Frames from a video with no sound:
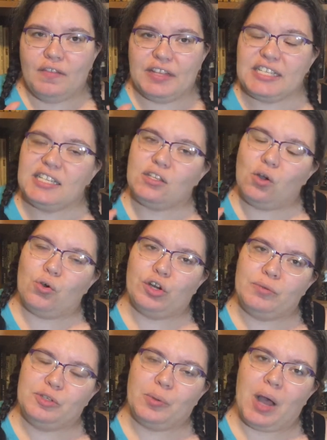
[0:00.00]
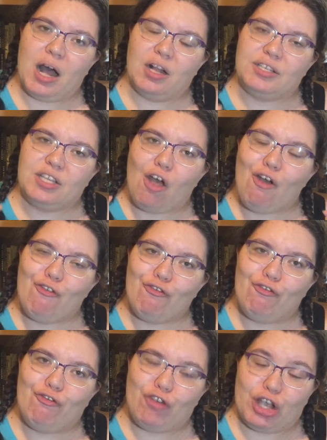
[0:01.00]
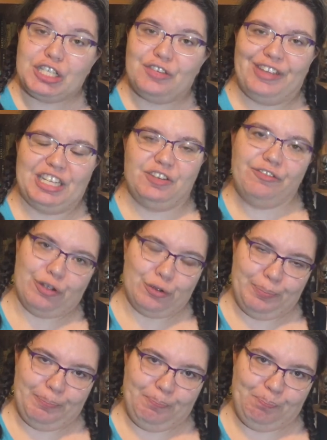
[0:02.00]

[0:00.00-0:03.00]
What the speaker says: This is Autumn de Wilde's first feature film.